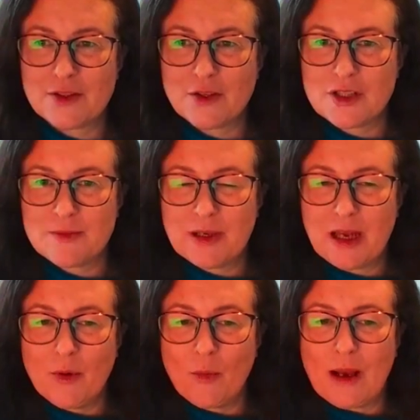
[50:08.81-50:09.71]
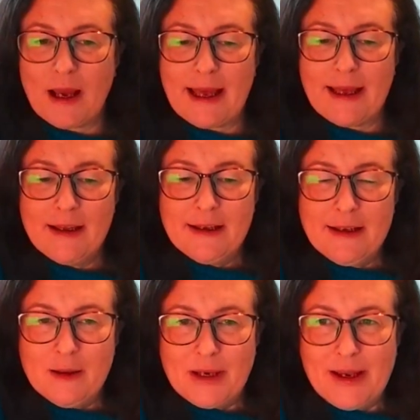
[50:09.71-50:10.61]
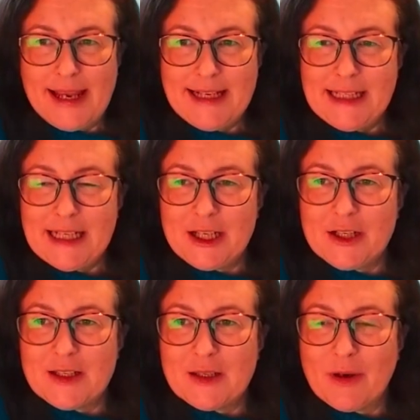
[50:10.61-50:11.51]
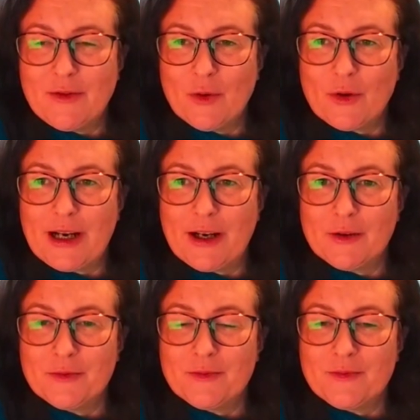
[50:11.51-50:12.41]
So just become aware, about 18 inches above your crown,